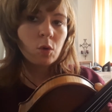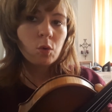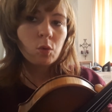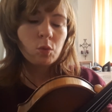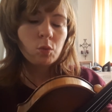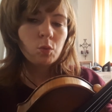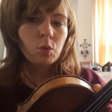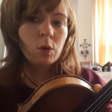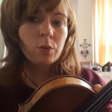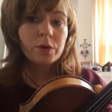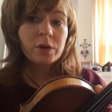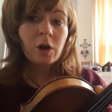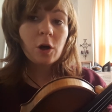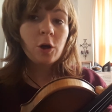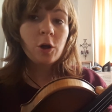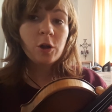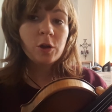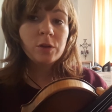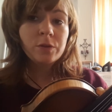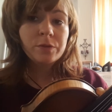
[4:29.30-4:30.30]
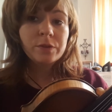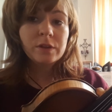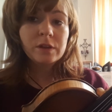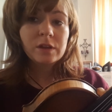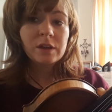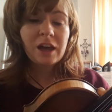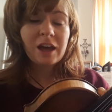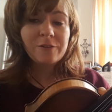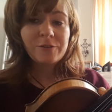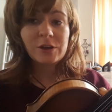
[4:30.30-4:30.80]
What we call
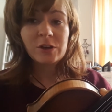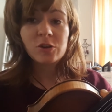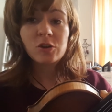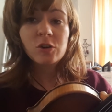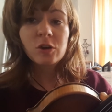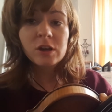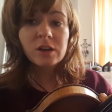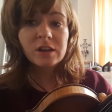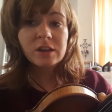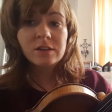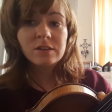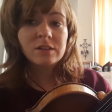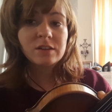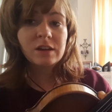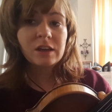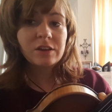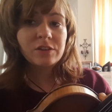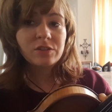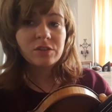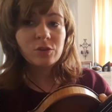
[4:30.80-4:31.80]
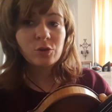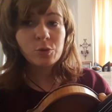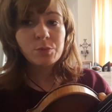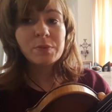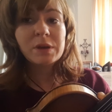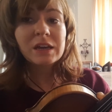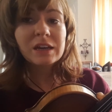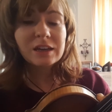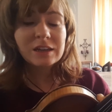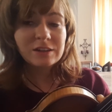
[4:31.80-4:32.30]
having good intonation or
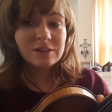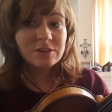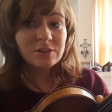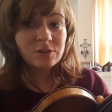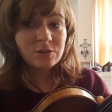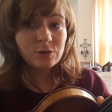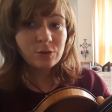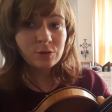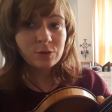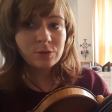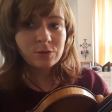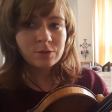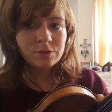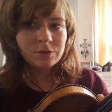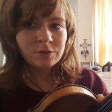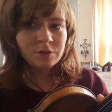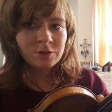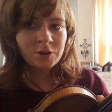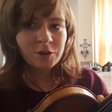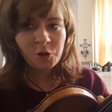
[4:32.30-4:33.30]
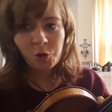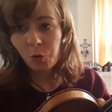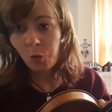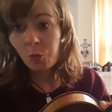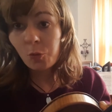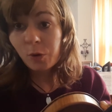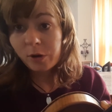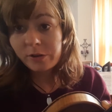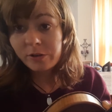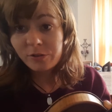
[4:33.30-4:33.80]
being in tune,
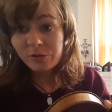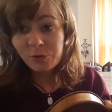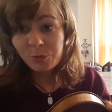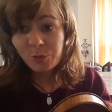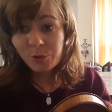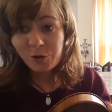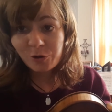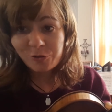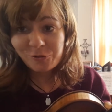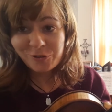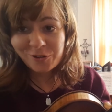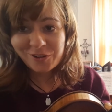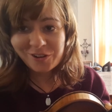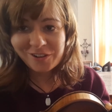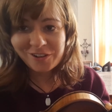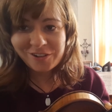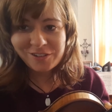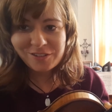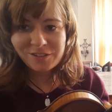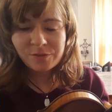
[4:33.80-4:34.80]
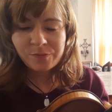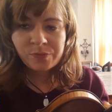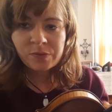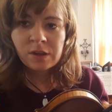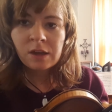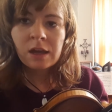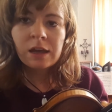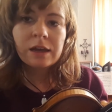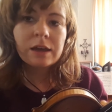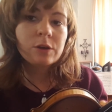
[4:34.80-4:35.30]
where you should put your fingers,
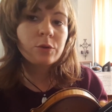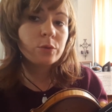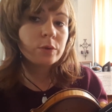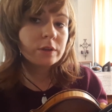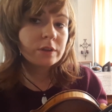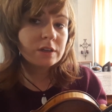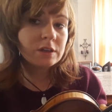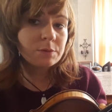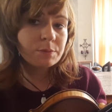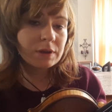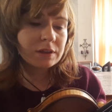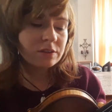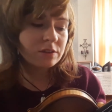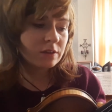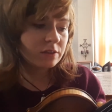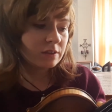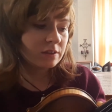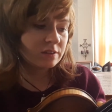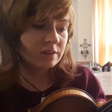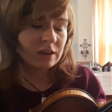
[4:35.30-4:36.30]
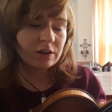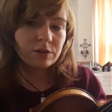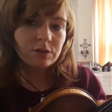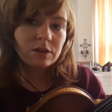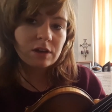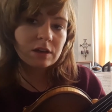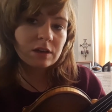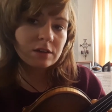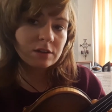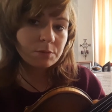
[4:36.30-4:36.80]
it really depends on the sound
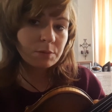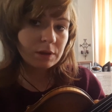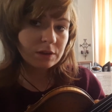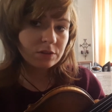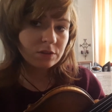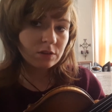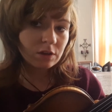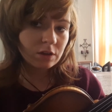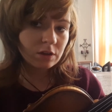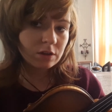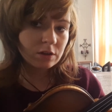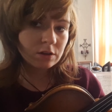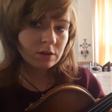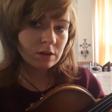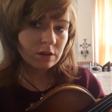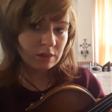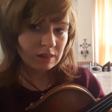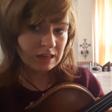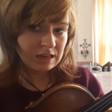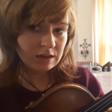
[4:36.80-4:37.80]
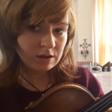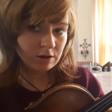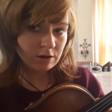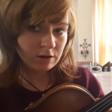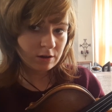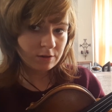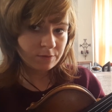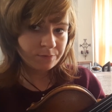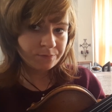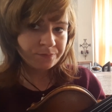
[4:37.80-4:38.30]
and it depends on the ear.